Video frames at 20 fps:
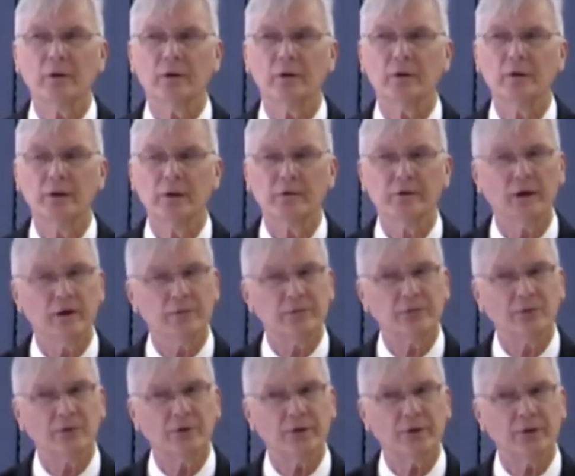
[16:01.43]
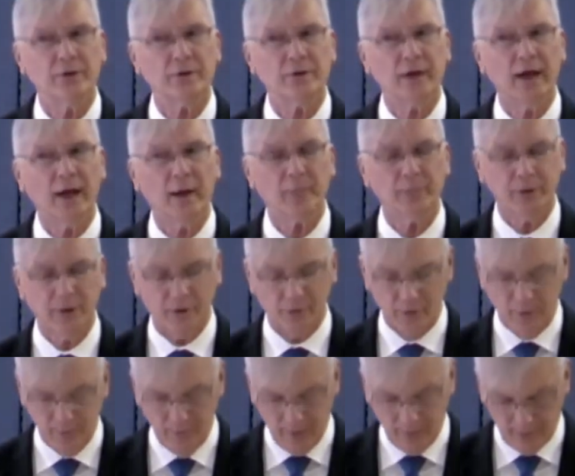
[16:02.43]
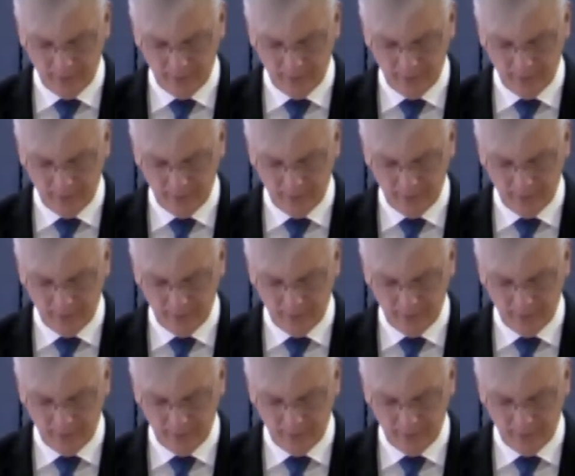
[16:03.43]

Got a 40-year gap here, remember.